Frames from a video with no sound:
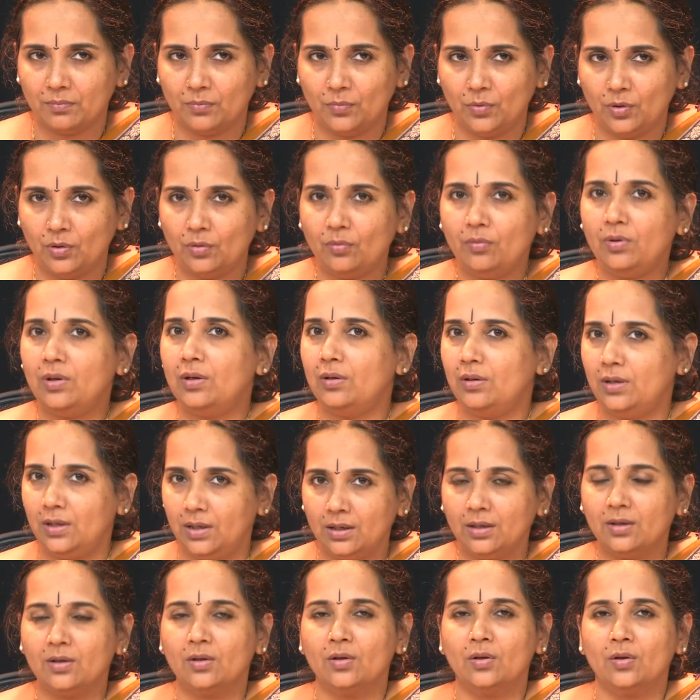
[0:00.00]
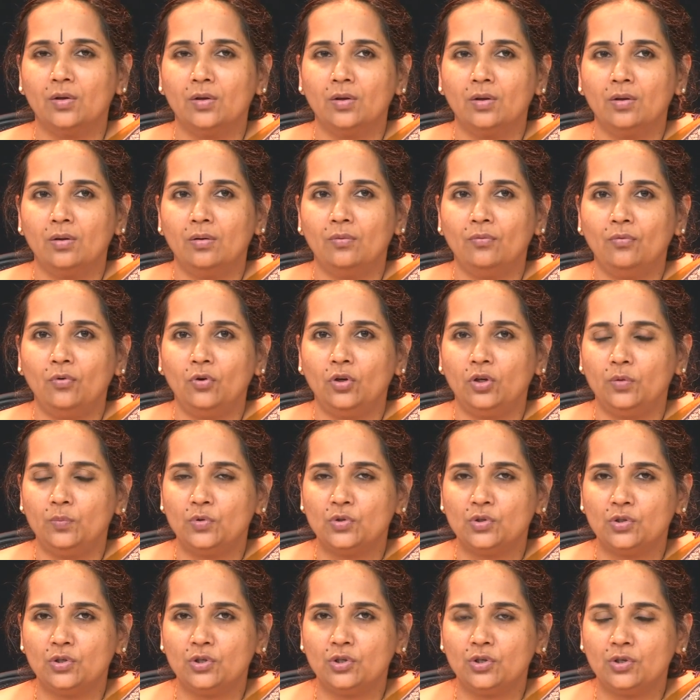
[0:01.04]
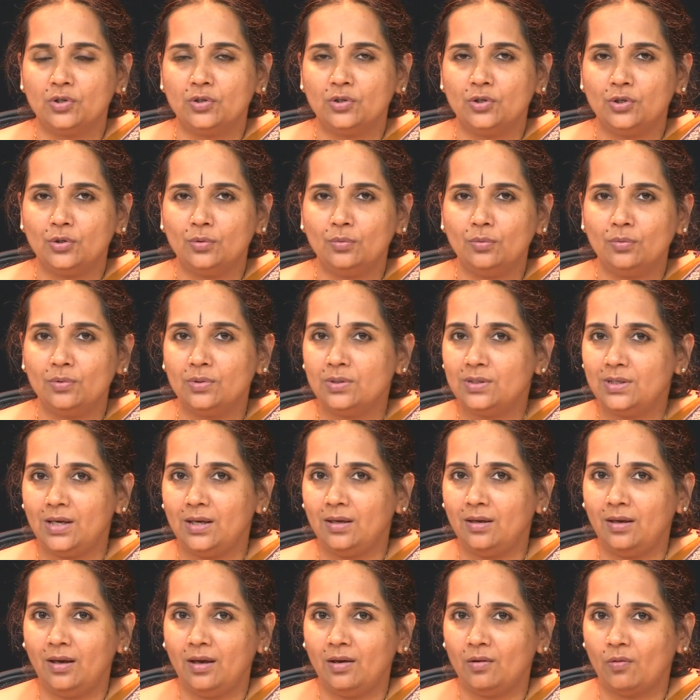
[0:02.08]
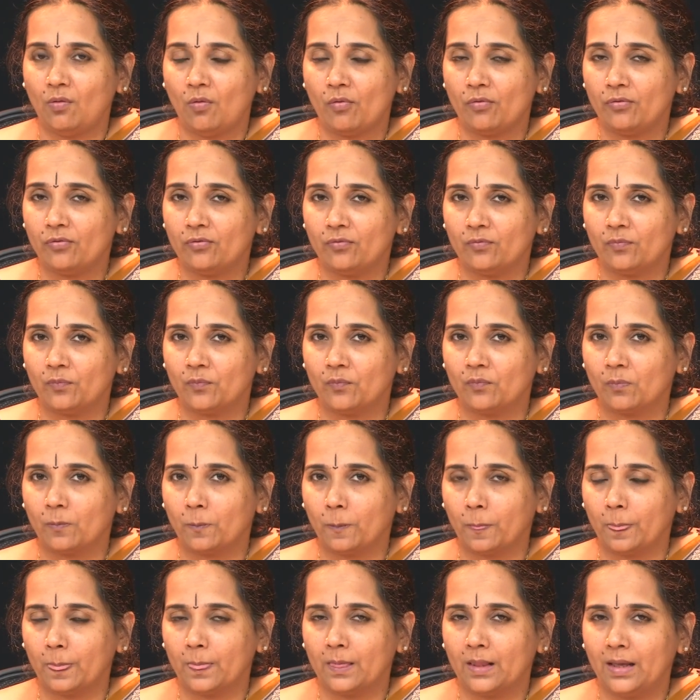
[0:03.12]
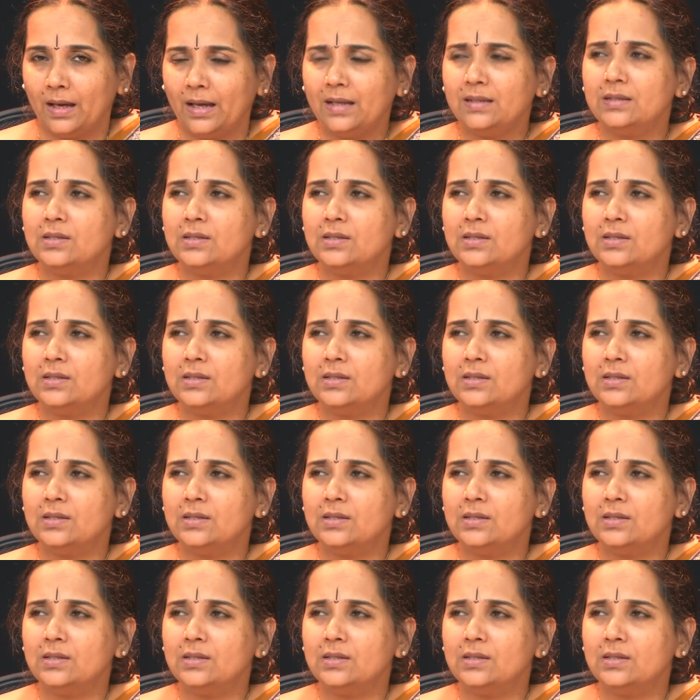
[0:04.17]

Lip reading: really for a musician to take care of. And